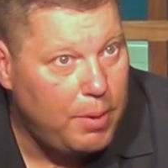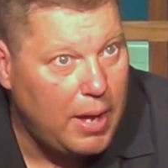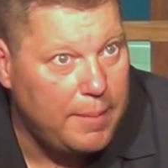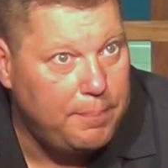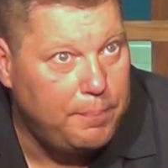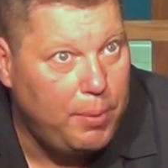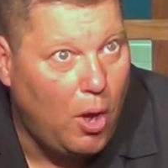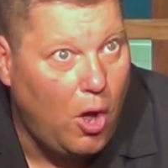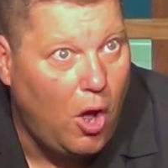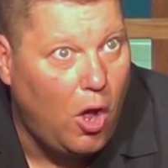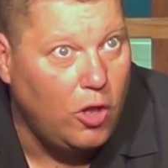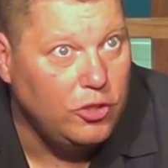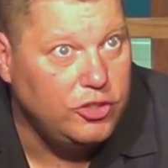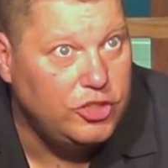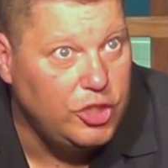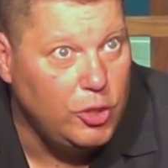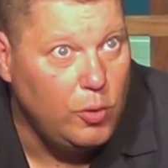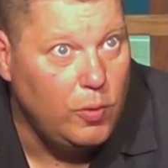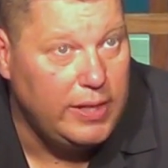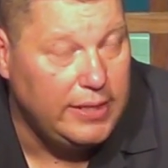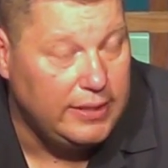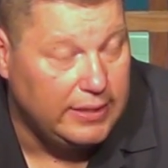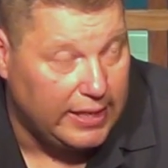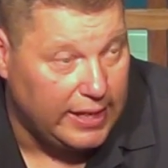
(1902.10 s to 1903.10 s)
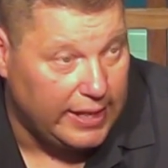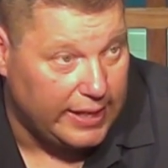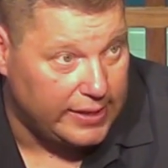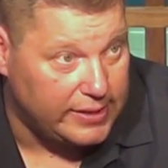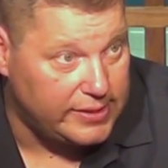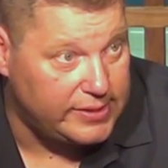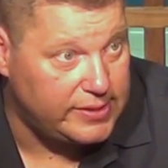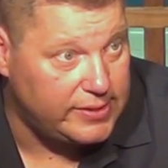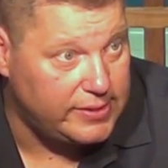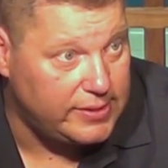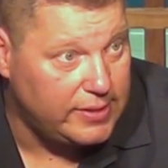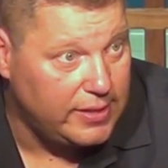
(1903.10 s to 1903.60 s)
By Paul doing
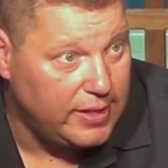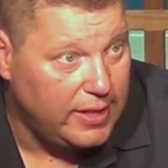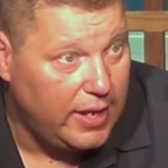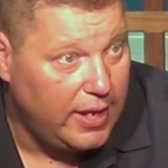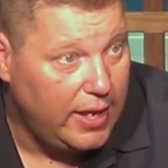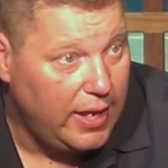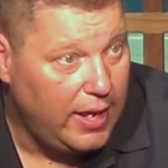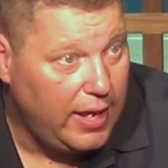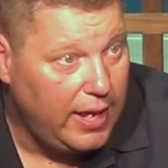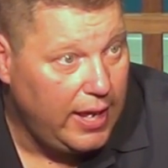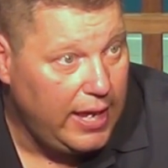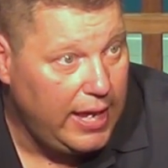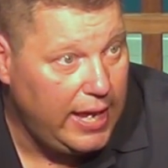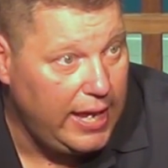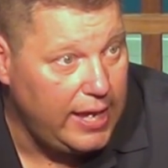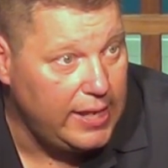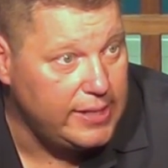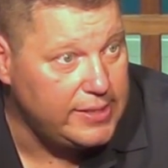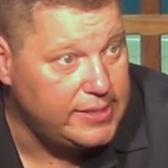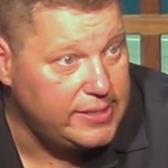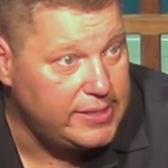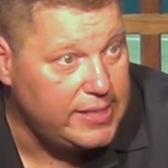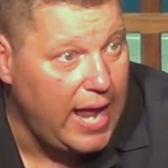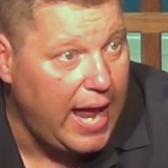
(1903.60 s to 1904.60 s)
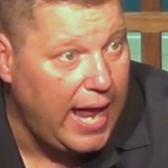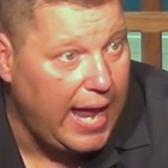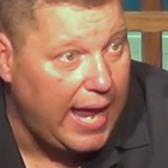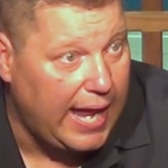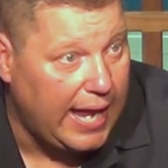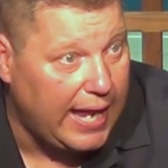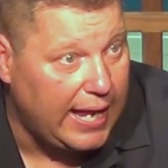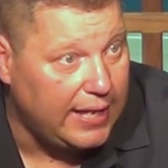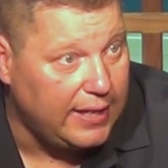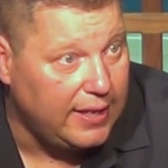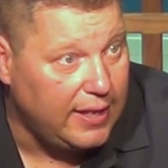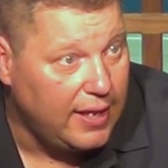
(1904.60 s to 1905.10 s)
this, he is
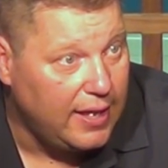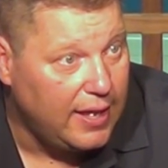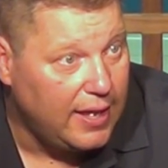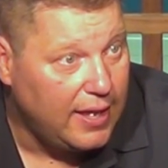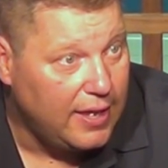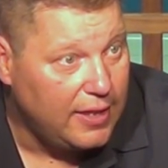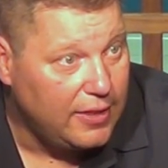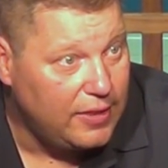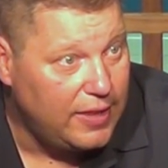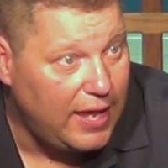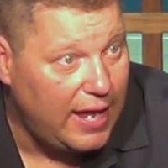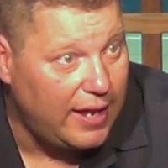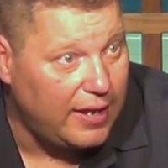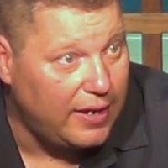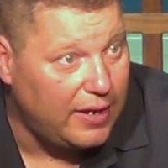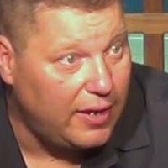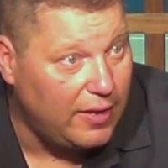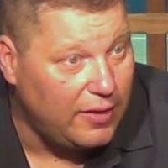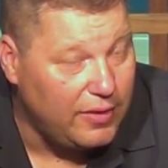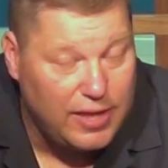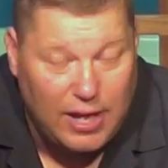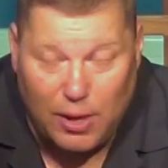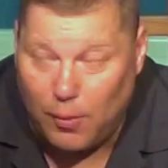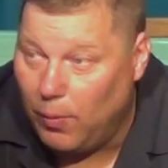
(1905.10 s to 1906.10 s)
saying that,